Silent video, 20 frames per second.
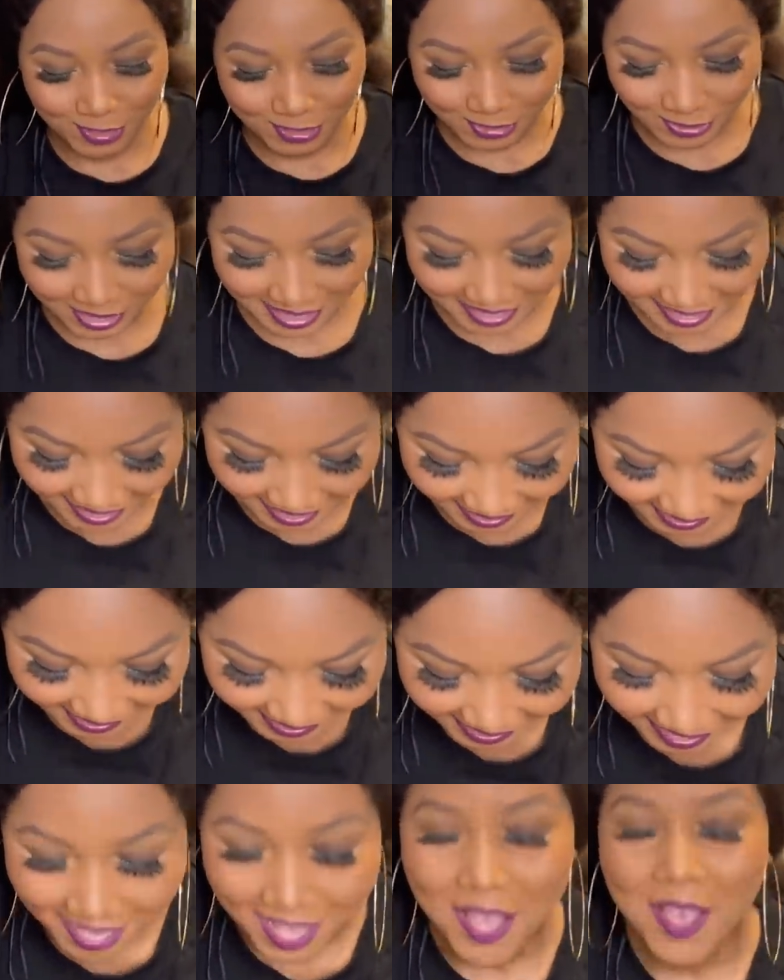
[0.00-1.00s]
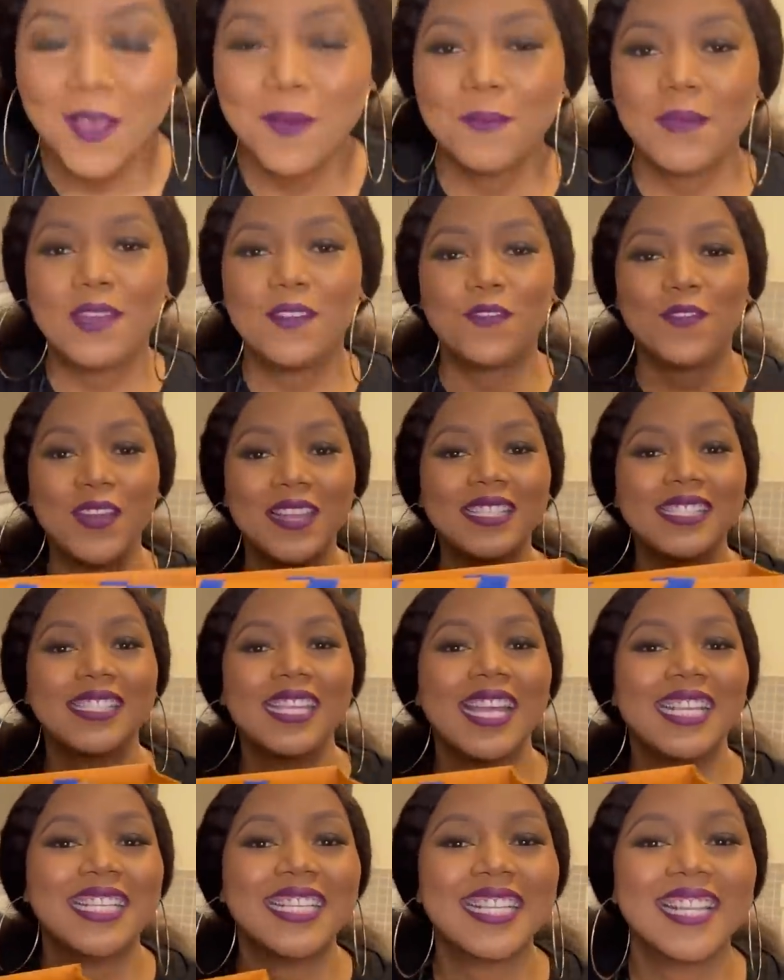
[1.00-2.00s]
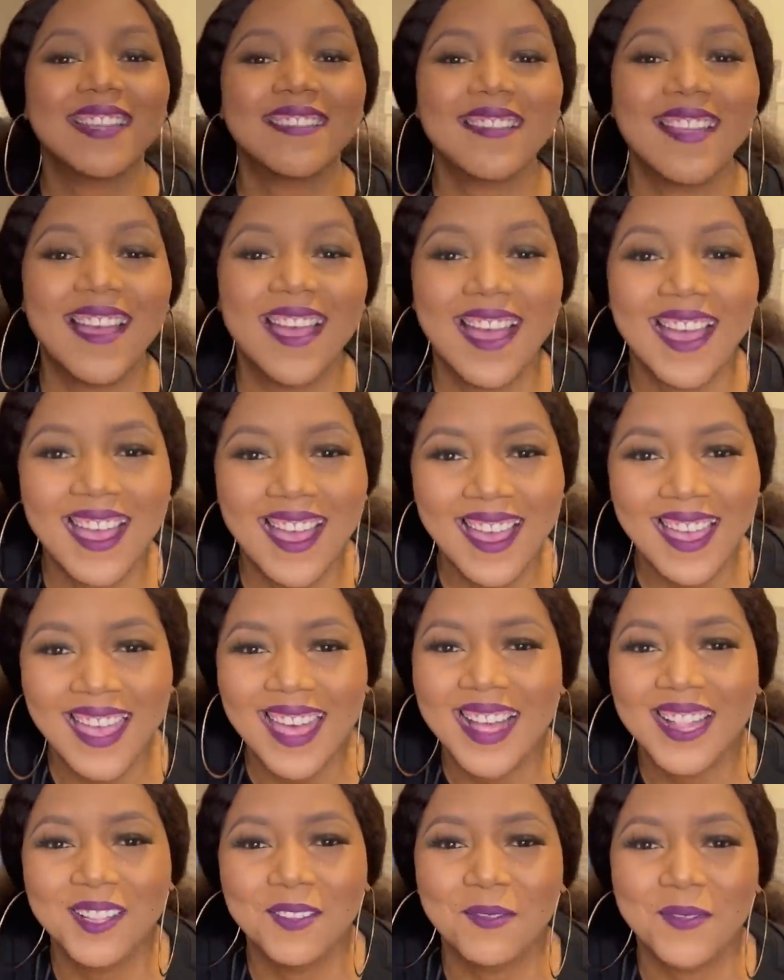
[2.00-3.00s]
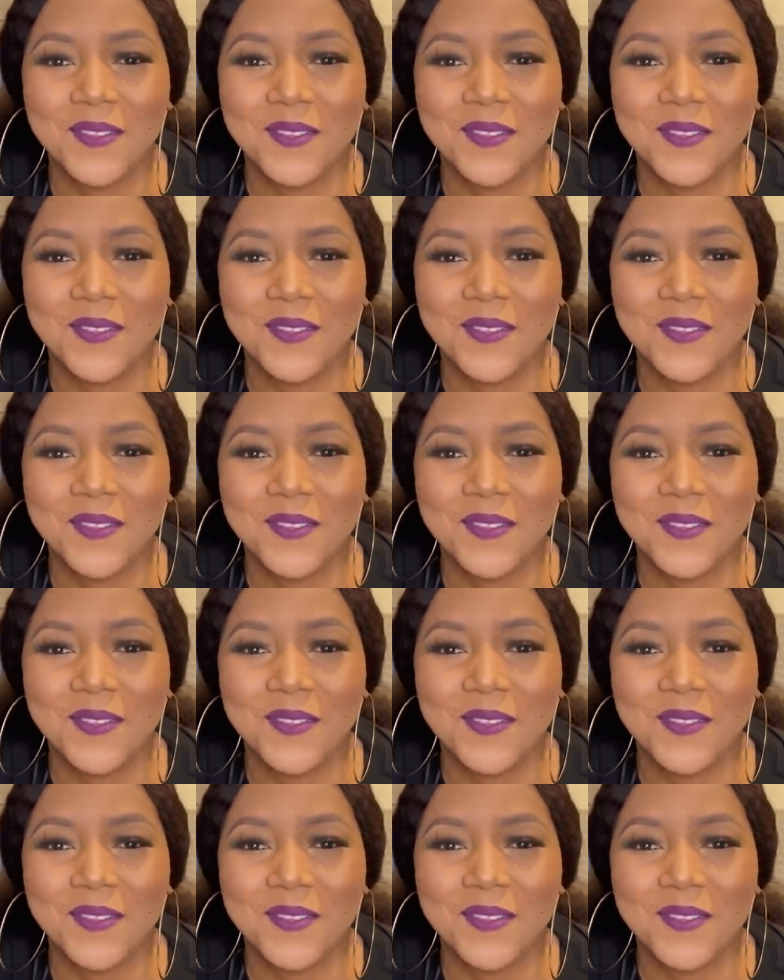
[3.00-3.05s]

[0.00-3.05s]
So this, my friend said, LV